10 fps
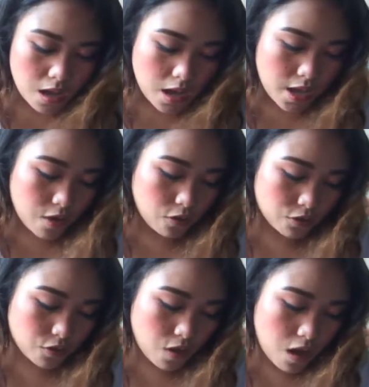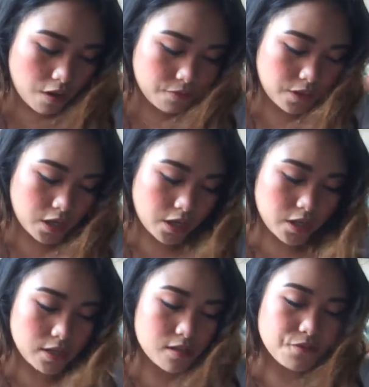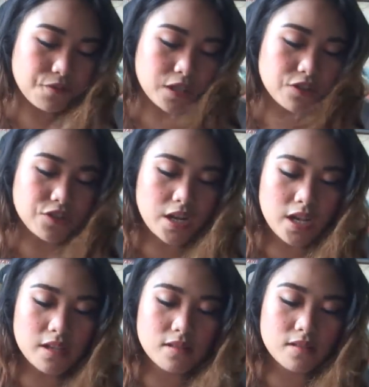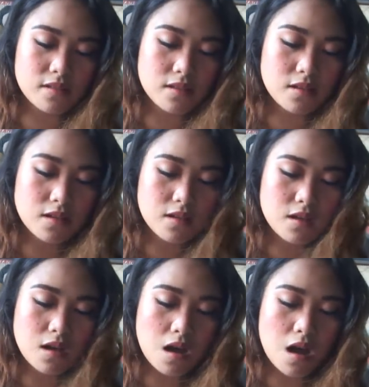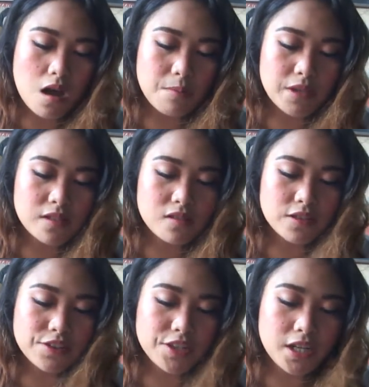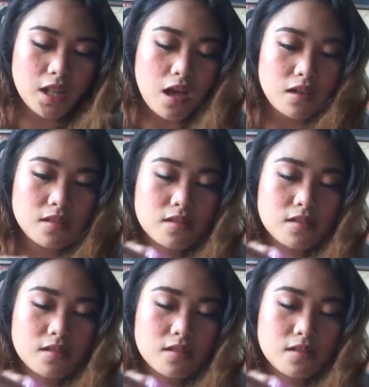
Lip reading: I also have here this Vitress Instant Relax